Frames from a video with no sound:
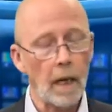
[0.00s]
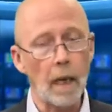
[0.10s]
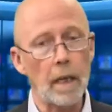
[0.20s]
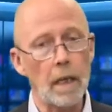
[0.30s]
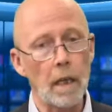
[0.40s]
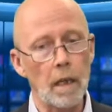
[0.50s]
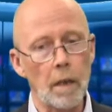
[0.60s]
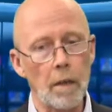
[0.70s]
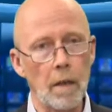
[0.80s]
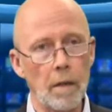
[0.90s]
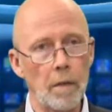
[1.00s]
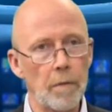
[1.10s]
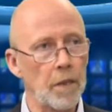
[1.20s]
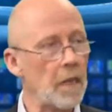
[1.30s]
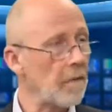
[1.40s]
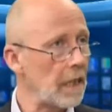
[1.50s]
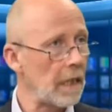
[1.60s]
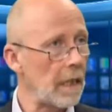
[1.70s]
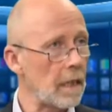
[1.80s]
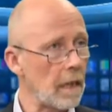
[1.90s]
The DVD
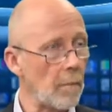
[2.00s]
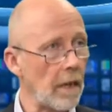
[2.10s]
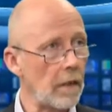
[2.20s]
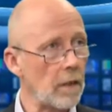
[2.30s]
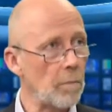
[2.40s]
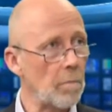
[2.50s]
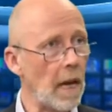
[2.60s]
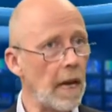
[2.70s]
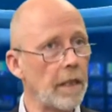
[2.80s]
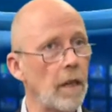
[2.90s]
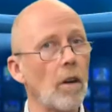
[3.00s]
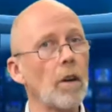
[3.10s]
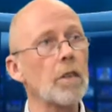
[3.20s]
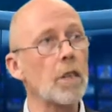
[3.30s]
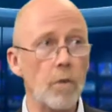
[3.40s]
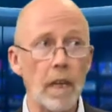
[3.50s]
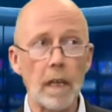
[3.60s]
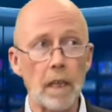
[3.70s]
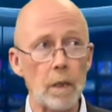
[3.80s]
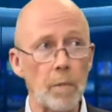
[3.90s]
is coming out in May. There are
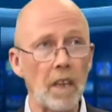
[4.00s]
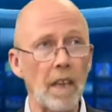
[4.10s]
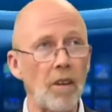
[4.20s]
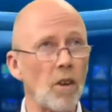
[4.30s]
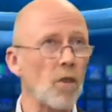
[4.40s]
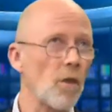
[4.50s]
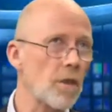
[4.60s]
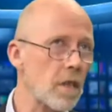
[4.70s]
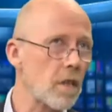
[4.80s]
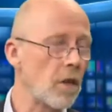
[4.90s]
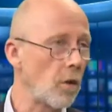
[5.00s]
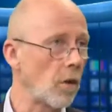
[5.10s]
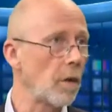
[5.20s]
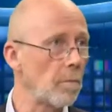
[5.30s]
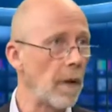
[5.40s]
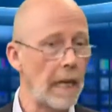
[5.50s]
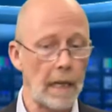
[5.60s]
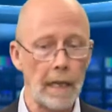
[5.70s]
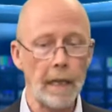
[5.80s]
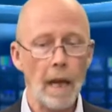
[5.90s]
screenings, but they're across Europe
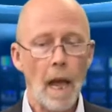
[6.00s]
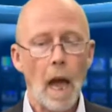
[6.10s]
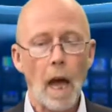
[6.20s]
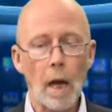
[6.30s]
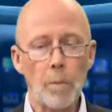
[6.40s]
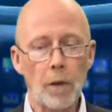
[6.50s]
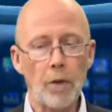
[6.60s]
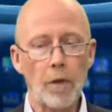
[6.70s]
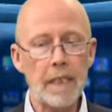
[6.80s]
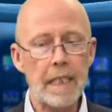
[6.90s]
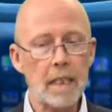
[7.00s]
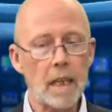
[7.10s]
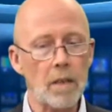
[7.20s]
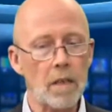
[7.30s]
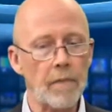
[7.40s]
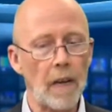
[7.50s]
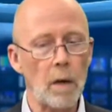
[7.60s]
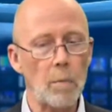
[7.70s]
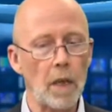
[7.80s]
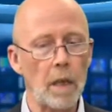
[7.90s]
mainly. But there are details
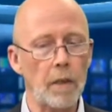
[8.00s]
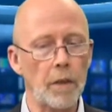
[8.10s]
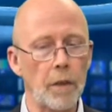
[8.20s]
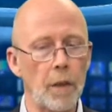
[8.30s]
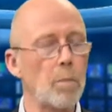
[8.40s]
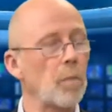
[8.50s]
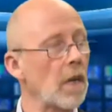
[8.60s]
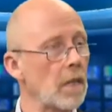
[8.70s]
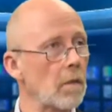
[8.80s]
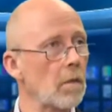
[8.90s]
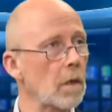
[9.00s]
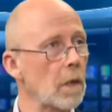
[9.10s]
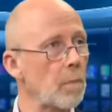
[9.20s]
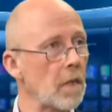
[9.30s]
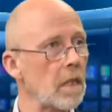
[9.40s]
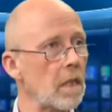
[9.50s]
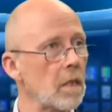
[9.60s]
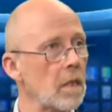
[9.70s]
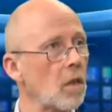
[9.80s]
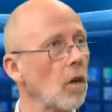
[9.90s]
available at
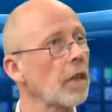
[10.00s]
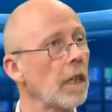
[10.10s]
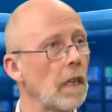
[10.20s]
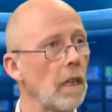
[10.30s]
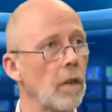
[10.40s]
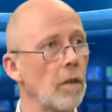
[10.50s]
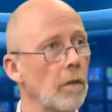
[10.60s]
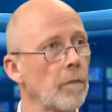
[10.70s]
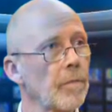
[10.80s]
thebrusselsbusiness.eu.